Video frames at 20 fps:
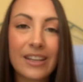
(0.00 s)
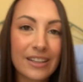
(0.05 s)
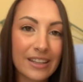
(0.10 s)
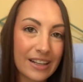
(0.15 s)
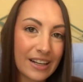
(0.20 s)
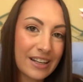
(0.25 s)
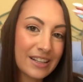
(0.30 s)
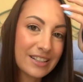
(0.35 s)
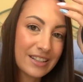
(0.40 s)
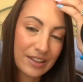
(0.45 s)

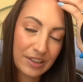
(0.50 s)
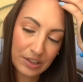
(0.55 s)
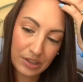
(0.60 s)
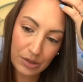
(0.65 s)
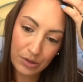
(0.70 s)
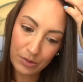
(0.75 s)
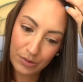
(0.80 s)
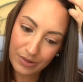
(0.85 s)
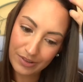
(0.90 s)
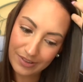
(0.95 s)
Can I tell
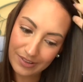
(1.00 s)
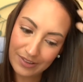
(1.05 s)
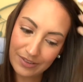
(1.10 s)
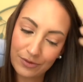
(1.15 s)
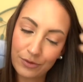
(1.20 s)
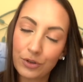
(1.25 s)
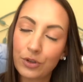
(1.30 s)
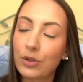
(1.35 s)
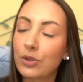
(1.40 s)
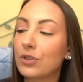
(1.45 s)
you,
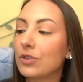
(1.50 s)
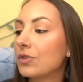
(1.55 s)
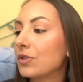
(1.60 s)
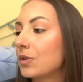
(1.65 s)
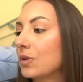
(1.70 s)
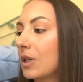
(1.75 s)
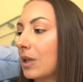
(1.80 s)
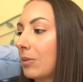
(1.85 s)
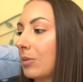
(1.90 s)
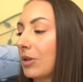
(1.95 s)
for those of you
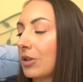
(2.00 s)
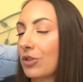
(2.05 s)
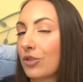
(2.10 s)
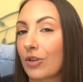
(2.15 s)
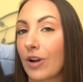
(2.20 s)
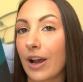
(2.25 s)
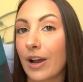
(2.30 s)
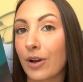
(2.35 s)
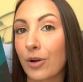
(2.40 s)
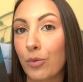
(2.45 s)
keeping
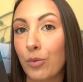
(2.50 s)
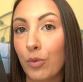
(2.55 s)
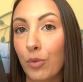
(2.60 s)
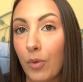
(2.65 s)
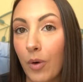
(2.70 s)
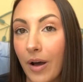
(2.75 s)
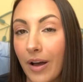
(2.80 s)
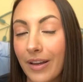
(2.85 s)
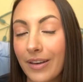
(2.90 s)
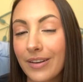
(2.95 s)
track,
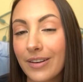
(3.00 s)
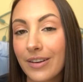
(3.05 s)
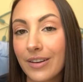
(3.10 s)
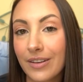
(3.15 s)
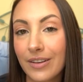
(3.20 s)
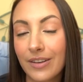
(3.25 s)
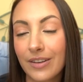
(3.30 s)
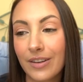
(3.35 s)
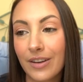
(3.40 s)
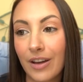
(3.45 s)
one
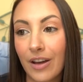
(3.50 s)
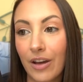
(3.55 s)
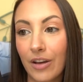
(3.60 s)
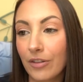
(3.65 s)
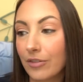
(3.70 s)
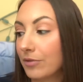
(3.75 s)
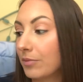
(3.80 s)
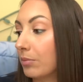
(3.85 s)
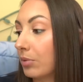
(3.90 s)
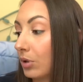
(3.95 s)

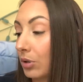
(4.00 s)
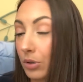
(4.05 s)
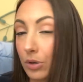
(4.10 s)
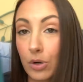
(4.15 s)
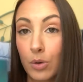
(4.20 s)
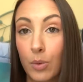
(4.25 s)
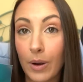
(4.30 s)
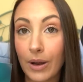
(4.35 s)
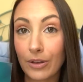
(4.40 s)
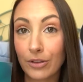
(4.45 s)
of blue
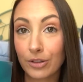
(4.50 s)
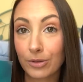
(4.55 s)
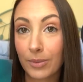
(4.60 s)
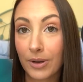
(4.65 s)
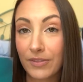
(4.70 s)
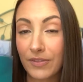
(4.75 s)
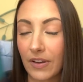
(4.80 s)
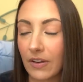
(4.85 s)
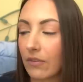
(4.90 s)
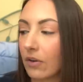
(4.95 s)
whales are my
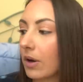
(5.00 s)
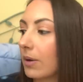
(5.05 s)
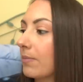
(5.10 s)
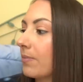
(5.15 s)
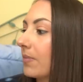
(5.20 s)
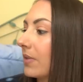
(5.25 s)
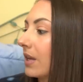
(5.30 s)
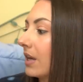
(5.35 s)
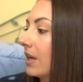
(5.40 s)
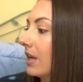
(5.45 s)
favorite.
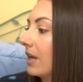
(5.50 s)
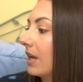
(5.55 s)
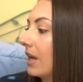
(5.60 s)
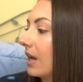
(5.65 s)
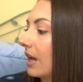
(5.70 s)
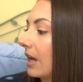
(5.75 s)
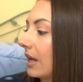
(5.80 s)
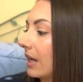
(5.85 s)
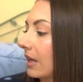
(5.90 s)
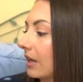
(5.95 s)

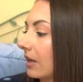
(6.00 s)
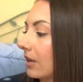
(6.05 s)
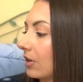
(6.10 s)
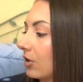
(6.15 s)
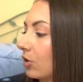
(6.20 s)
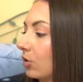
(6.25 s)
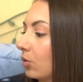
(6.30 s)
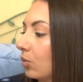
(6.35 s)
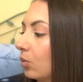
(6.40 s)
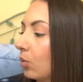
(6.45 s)

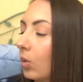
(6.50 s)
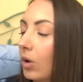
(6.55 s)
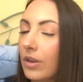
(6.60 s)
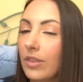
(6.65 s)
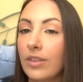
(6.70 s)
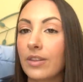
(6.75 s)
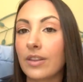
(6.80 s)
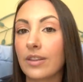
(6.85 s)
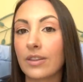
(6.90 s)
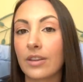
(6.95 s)
And one
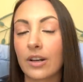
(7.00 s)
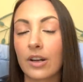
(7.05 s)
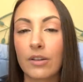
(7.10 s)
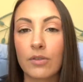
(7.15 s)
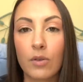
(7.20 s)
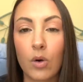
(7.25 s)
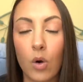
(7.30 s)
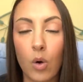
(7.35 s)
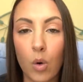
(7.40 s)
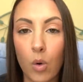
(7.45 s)
thing that I've
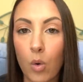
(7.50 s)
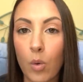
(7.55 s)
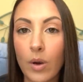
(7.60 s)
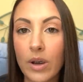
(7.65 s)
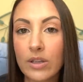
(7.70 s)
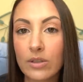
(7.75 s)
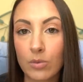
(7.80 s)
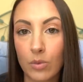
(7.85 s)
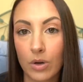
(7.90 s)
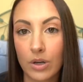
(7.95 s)

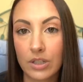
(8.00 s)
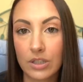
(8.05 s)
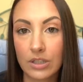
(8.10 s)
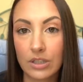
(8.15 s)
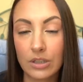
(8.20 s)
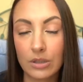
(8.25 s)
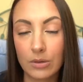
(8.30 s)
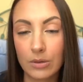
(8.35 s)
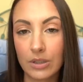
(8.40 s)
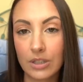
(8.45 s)
always wanted to
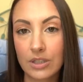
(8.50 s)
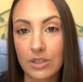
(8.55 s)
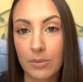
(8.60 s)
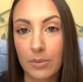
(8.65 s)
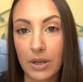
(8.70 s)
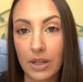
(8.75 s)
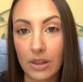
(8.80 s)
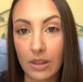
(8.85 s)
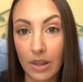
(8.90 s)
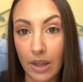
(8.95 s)
do that's on
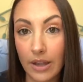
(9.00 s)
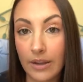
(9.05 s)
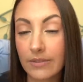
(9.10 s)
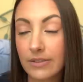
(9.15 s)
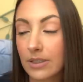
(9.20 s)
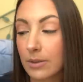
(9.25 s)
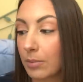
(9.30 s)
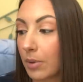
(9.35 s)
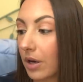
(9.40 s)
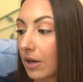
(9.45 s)
my
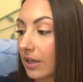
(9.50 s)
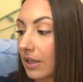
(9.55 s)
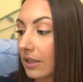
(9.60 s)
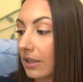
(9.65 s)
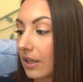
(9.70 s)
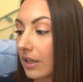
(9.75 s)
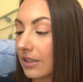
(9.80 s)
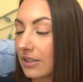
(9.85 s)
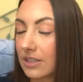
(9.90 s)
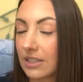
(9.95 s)
life's bucket
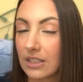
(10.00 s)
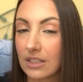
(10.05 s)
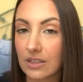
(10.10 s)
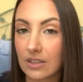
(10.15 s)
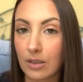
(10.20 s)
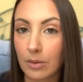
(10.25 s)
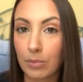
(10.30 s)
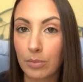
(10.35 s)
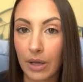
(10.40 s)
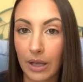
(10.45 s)
list is
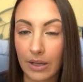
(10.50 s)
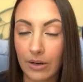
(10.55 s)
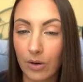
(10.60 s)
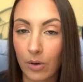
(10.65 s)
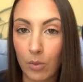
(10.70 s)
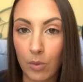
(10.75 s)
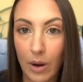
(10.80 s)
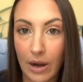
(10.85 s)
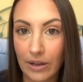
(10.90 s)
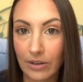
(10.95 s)
to pet a
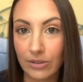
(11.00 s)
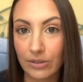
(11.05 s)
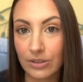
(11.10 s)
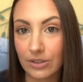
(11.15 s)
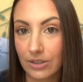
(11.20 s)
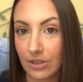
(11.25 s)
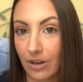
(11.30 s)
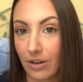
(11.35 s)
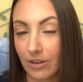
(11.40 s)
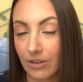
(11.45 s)
whale's
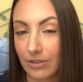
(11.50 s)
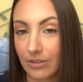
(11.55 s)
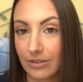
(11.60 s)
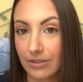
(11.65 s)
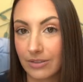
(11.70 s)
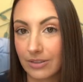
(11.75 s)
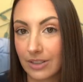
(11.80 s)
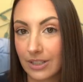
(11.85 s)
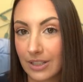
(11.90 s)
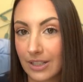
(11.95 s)
tongue.
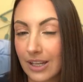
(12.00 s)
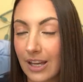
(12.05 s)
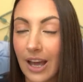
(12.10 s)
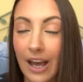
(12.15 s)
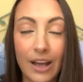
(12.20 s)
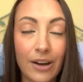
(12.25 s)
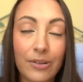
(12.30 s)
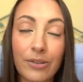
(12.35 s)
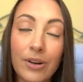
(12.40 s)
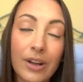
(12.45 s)

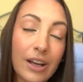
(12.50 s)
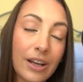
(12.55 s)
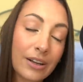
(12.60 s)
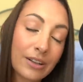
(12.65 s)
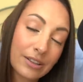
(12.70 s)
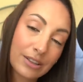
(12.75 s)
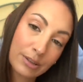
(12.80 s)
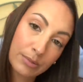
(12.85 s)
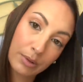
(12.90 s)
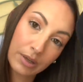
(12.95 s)
I don't know how to
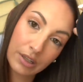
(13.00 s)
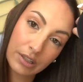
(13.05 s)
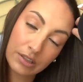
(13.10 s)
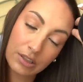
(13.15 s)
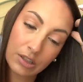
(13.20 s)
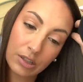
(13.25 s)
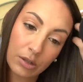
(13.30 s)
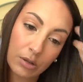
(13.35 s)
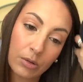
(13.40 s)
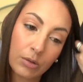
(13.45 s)
explain it
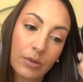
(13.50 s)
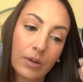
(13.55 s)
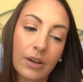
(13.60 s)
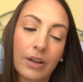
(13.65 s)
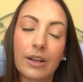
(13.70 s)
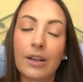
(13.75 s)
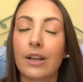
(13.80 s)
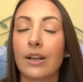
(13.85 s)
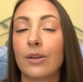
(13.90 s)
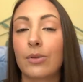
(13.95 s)
to you,
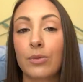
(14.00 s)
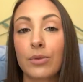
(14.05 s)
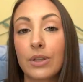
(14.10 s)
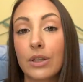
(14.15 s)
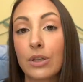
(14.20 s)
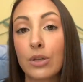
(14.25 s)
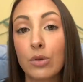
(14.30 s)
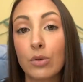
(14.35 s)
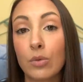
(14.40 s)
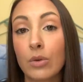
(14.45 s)
and I don't think
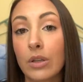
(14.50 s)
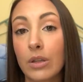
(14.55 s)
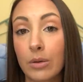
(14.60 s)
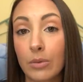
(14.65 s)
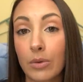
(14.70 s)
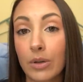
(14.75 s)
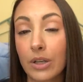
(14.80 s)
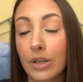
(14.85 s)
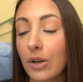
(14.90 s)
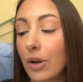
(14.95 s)
you really
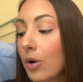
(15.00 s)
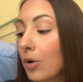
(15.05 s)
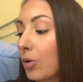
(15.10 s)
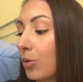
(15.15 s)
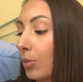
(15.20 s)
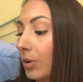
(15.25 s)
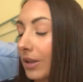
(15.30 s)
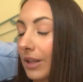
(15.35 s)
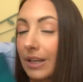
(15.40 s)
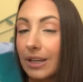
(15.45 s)
want to know,
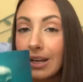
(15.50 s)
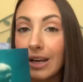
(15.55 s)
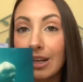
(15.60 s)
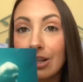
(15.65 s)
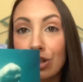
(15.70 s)
but like I